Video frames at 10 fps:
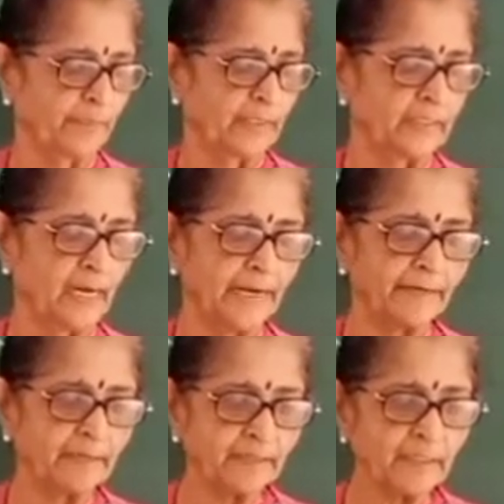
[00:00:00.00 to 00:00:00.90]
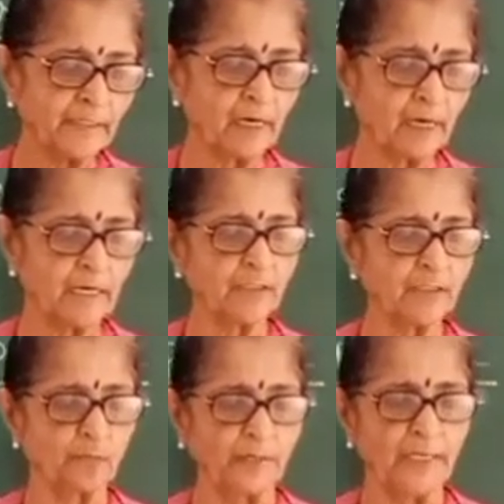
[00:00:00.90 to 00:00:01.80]
The identity cards
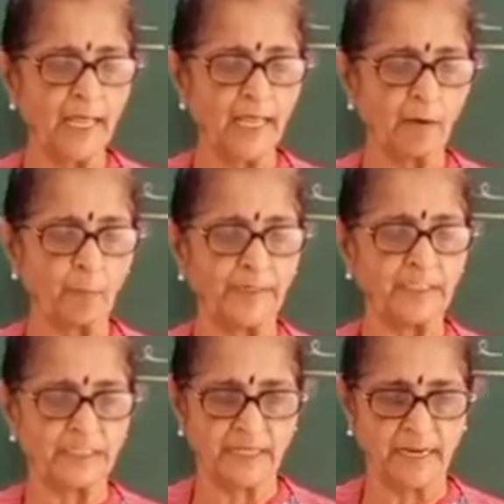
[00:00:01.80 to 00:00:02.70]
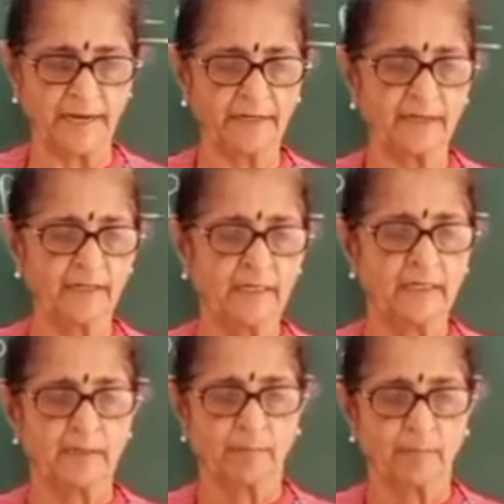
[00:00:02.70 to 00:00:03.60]
will have been checked
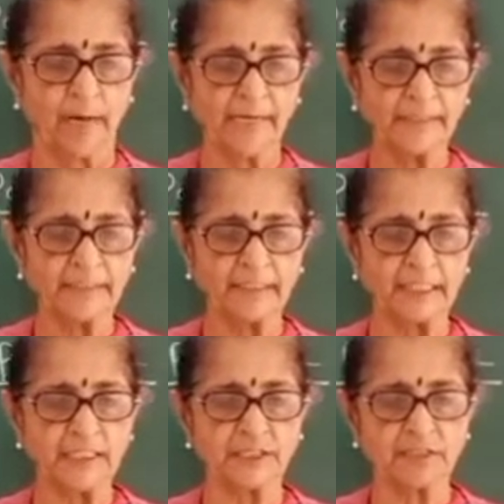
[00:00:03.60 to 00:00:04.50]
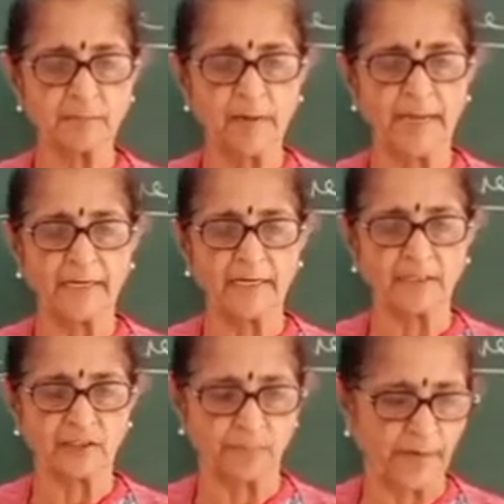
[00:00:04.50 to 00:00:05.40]
by the teacher by
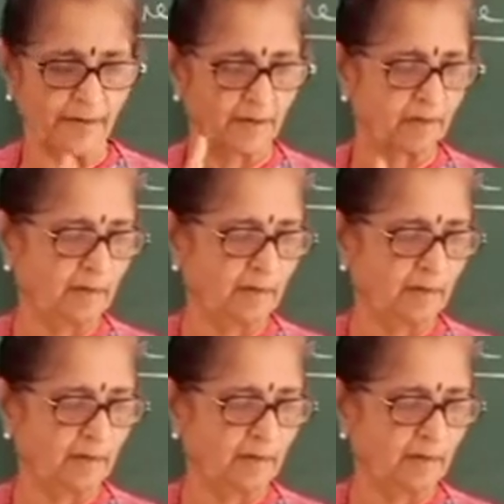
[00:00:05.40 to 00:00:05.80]
lunch break.